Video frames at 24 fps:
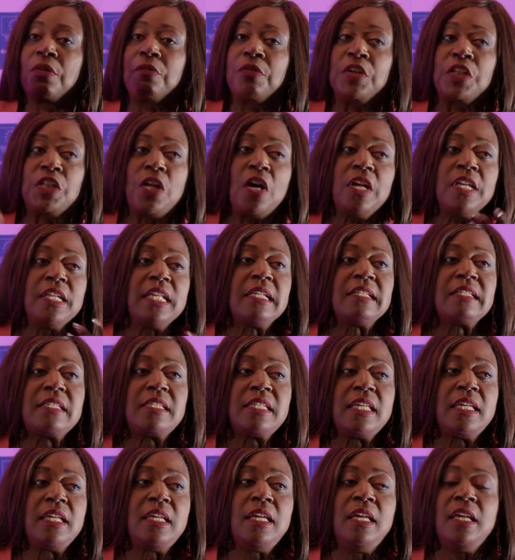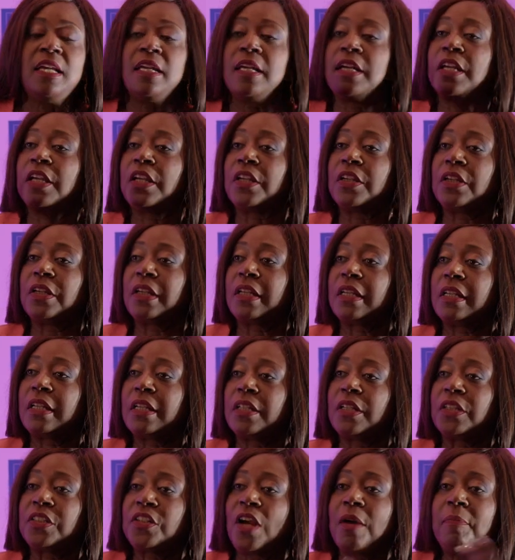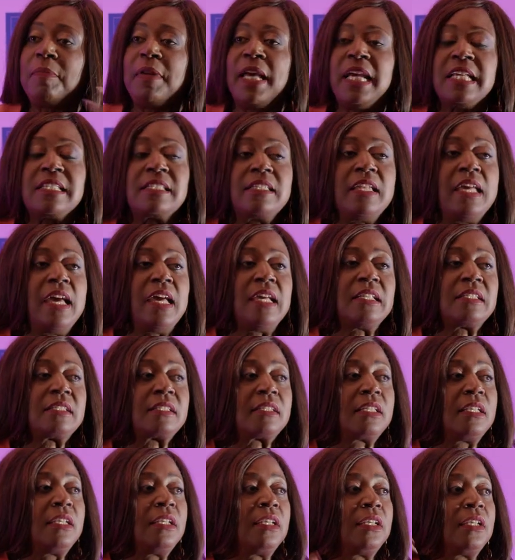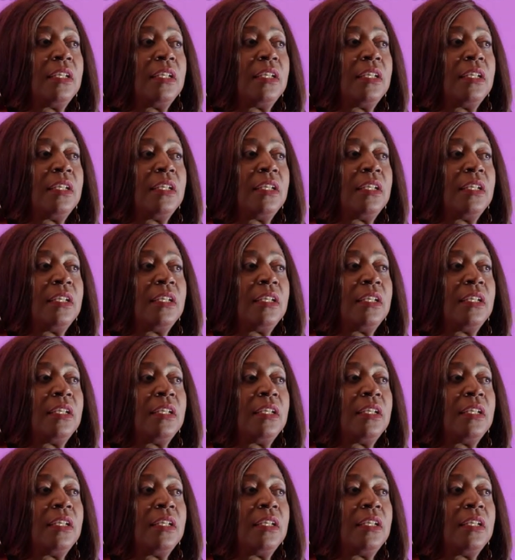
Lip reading: redundancy, joblessness,